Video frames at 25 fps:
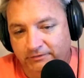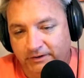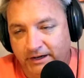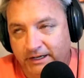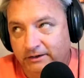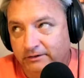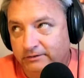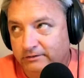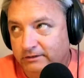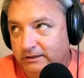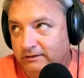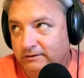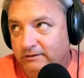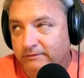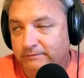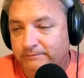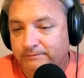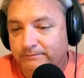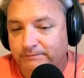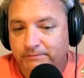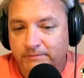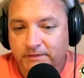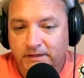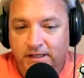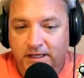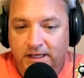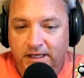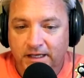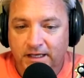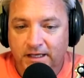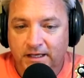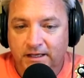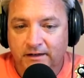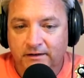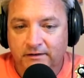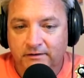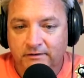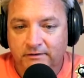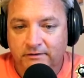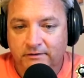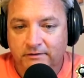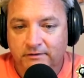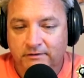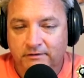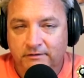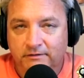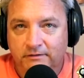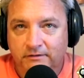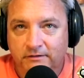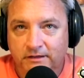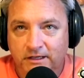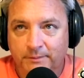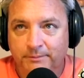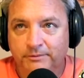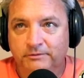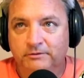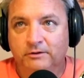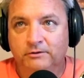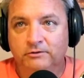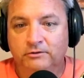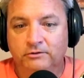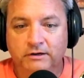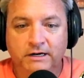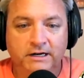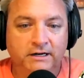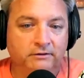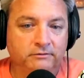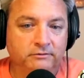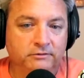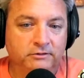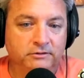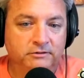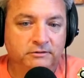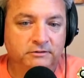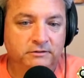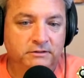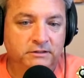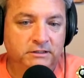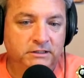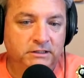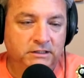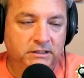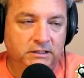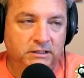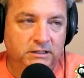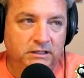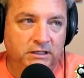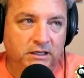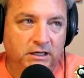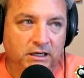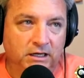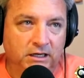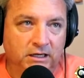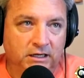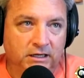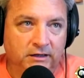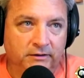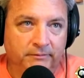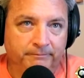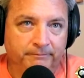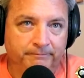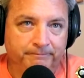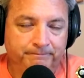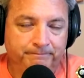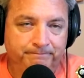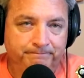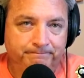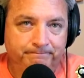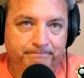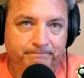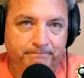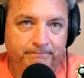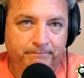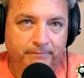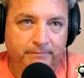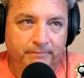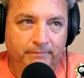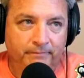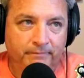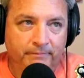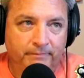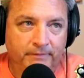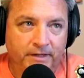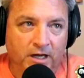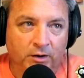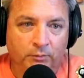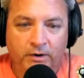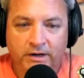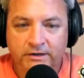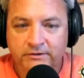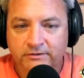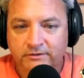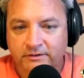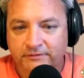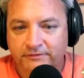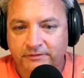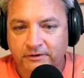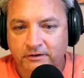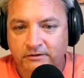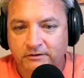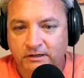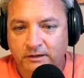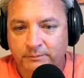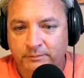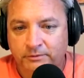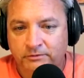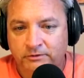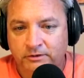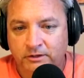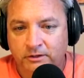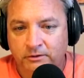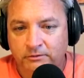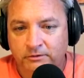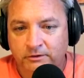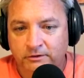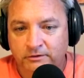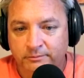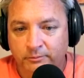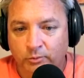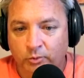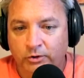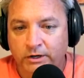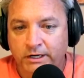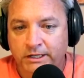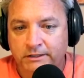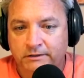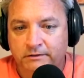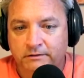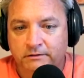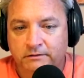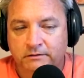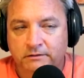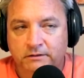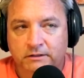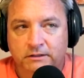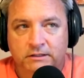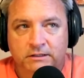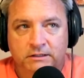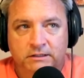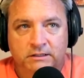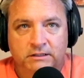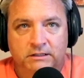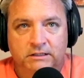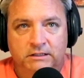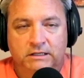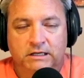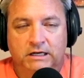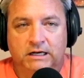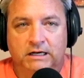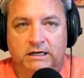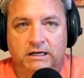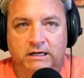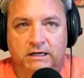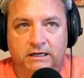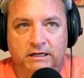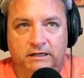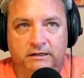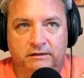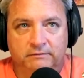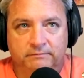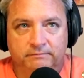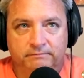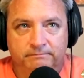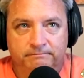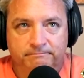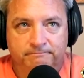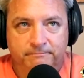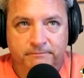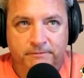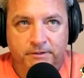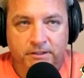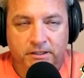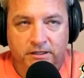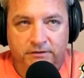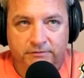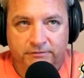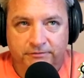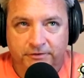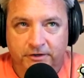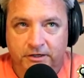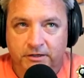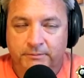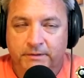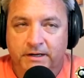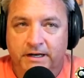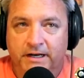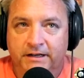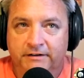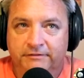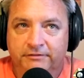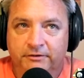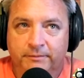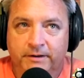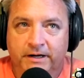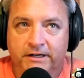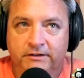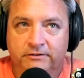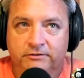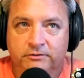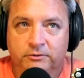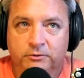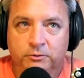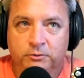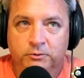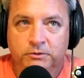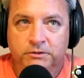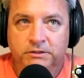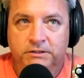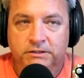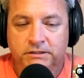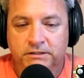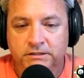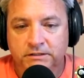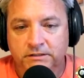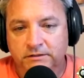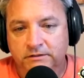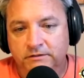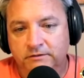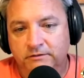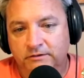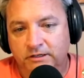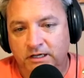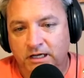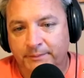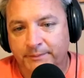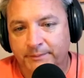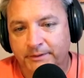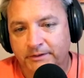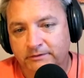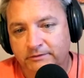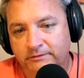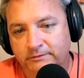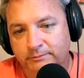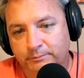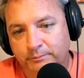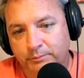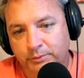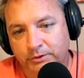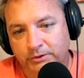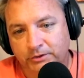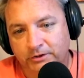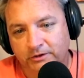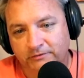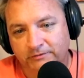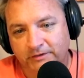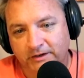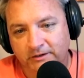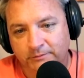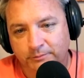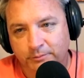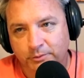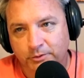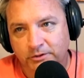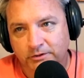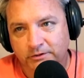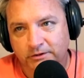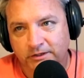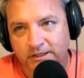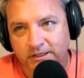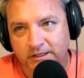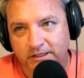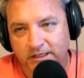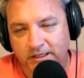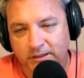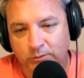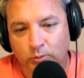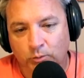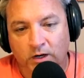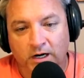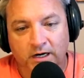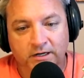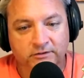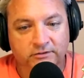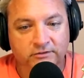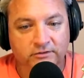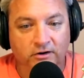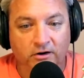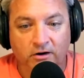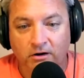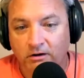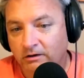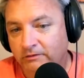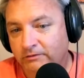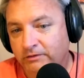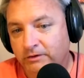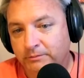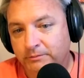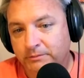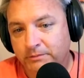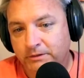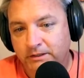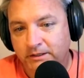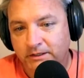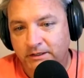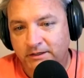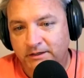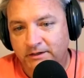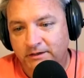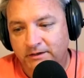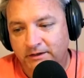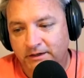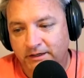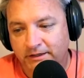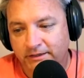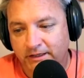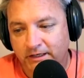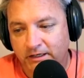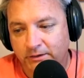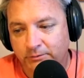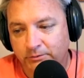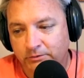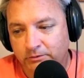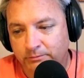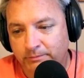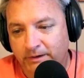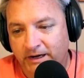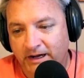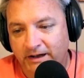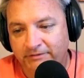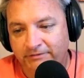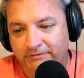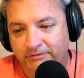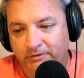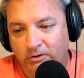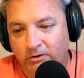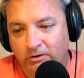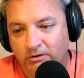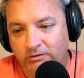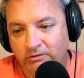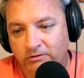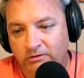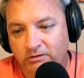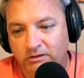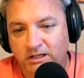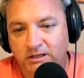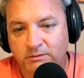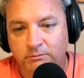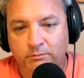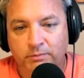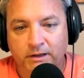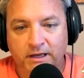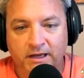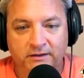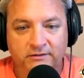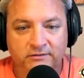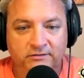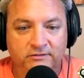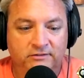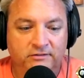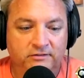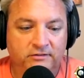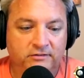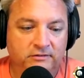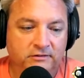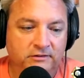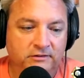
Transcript: season, and the episodes are out. I watched the first episode this morning. A friend of mine from high school, Thomas, put on Facebook that he watched all of them and that it was by far the best